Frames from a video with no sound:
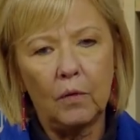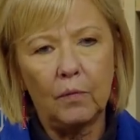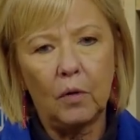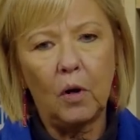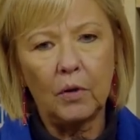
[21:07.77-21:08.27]

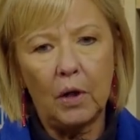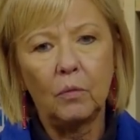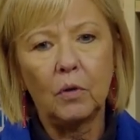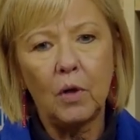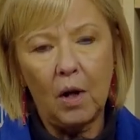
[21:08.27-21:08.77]
for our
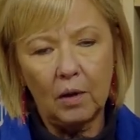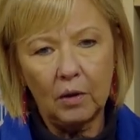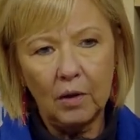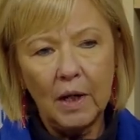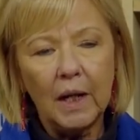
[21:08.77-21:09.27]
donor
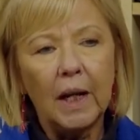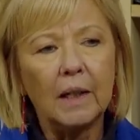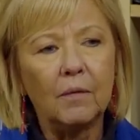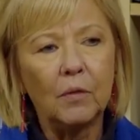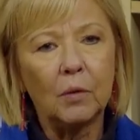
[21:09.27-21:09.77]
dollar.
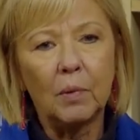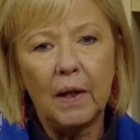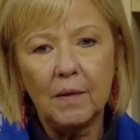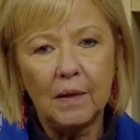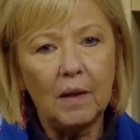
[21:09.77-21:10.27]
And if you're
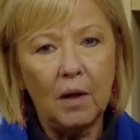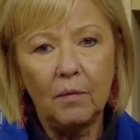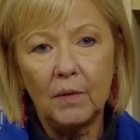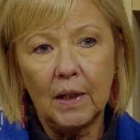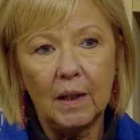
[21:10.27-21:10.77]
blessed
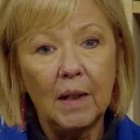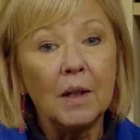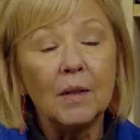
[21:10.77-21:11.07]
enough to